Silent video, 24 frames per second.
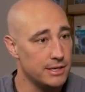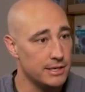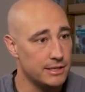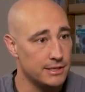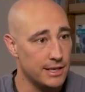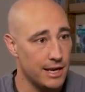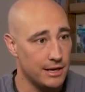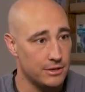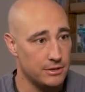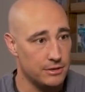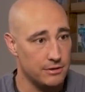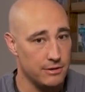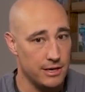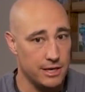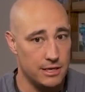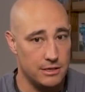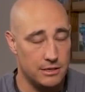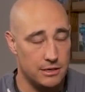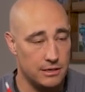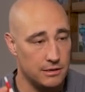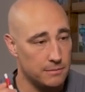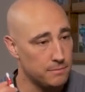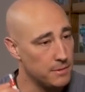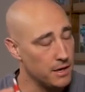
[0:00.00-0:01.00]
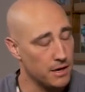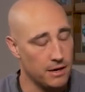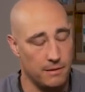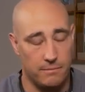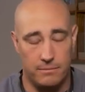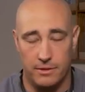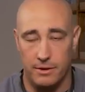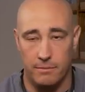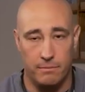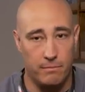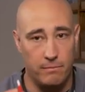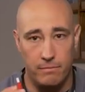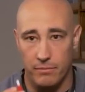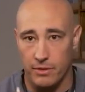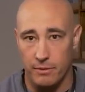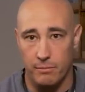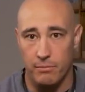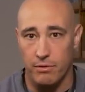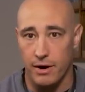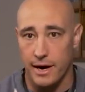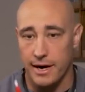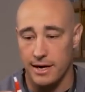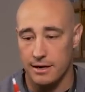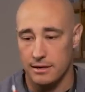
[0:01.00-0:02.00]
desaturation. Pick up the
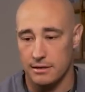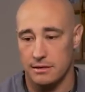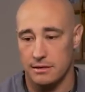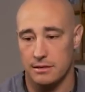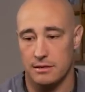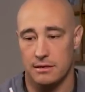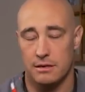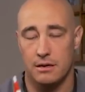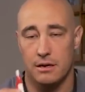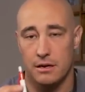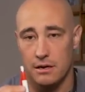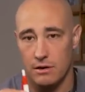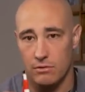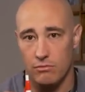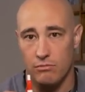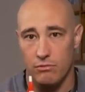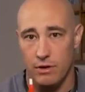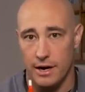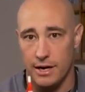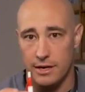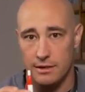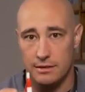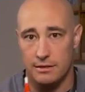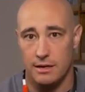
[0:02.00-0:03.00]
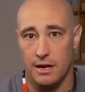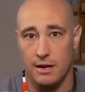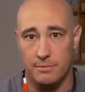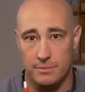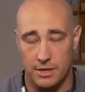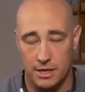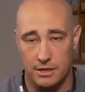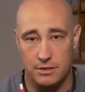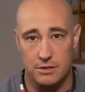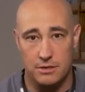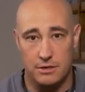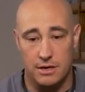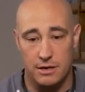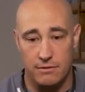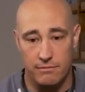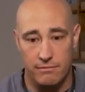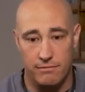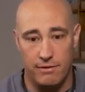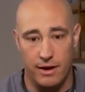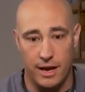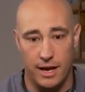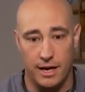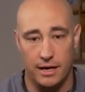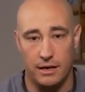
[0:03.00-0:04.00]
brightest, reddest object you can
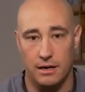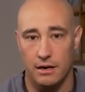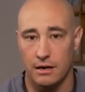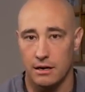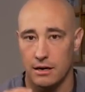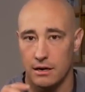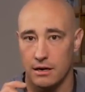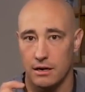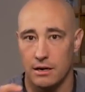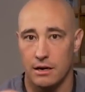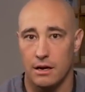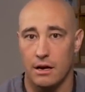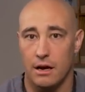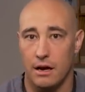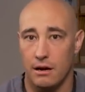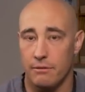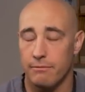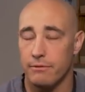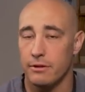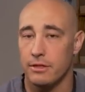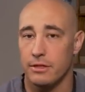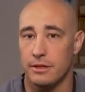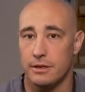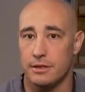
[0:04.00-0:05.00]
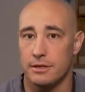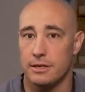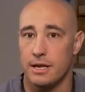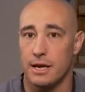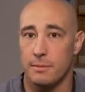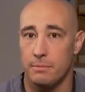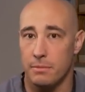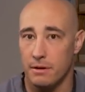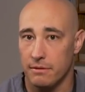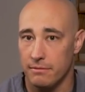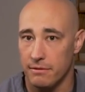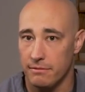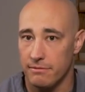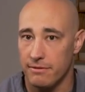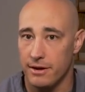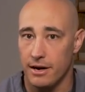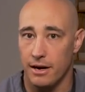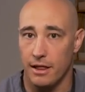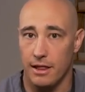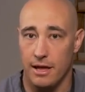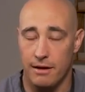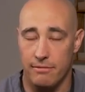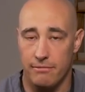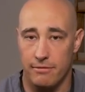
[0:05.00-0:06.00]
find, often the tip of a
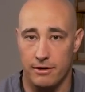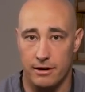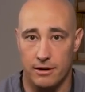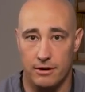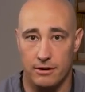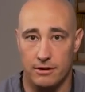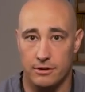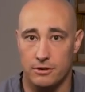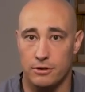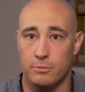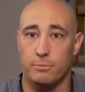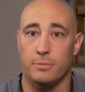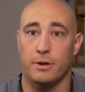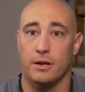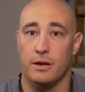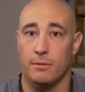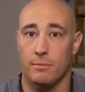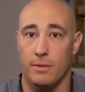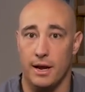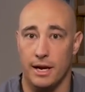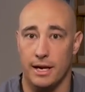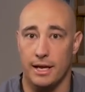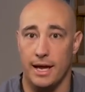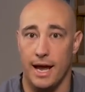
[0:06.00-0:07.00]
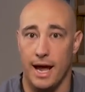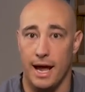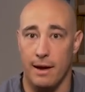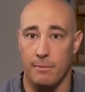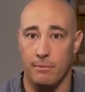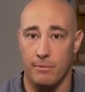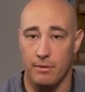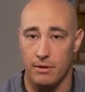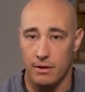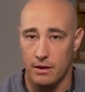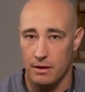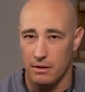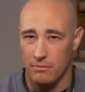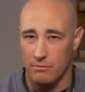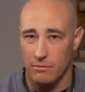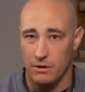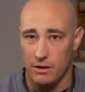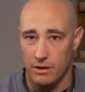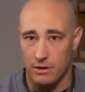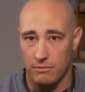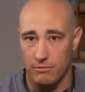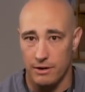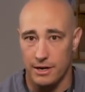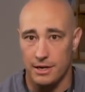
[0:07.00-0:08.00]
phenylephrine or a tropicamide cap. One
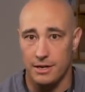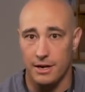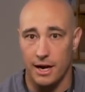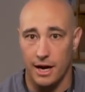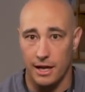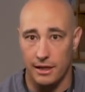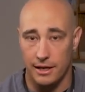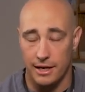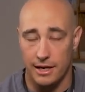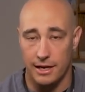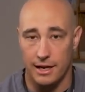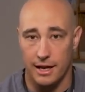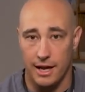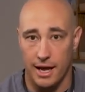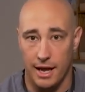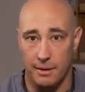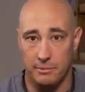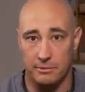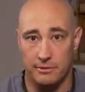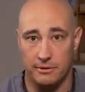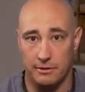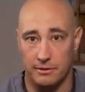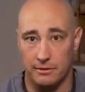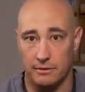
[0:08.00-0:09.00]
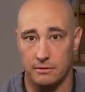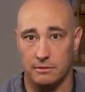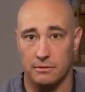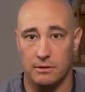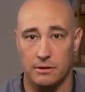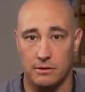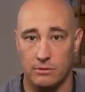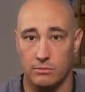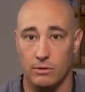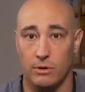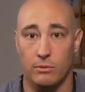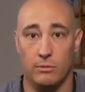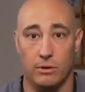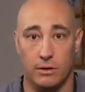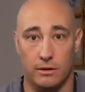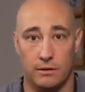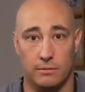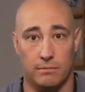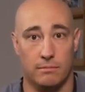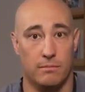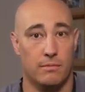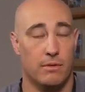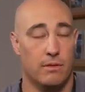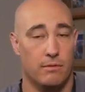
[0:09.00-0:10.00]
of the red dilating caps is what works
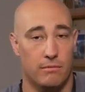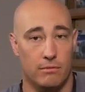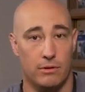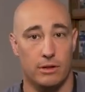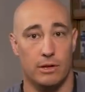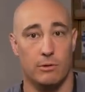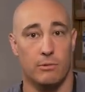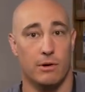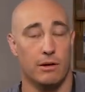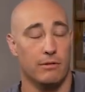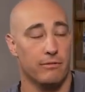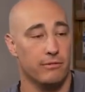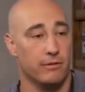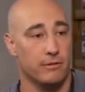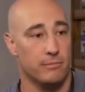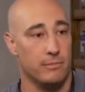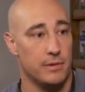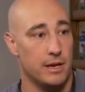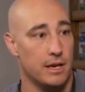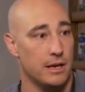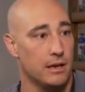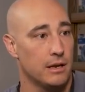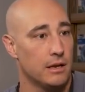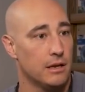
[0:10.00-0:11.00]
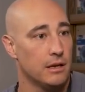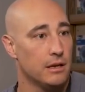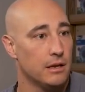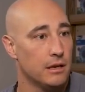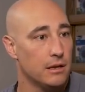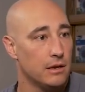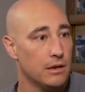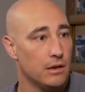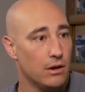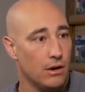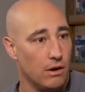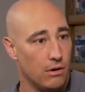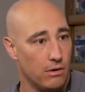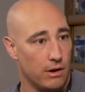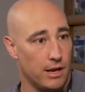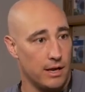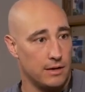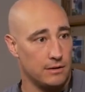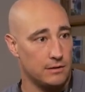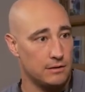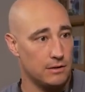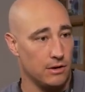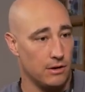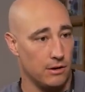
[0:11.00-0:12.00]
really well for me. Okay,
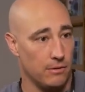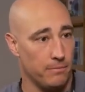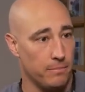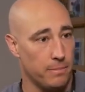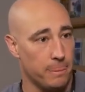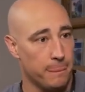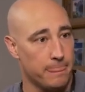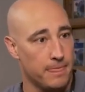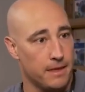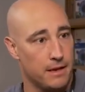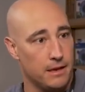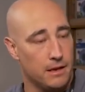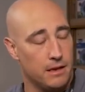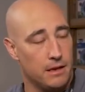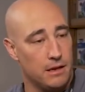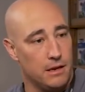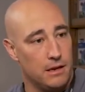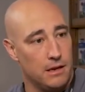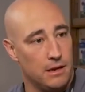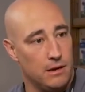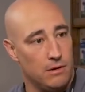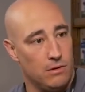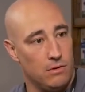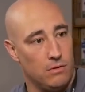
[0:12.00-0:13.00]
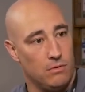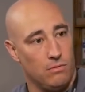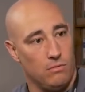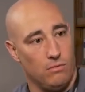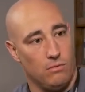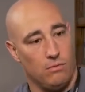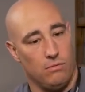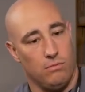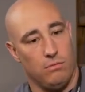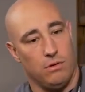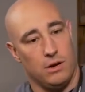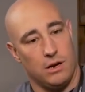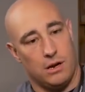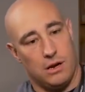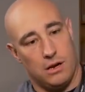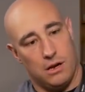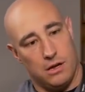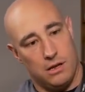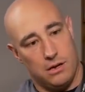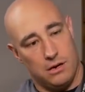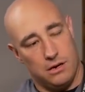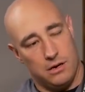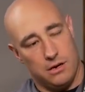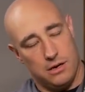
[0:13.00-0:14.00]
so what
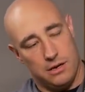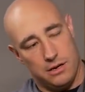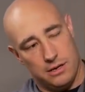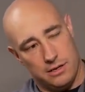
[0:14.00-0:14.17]
color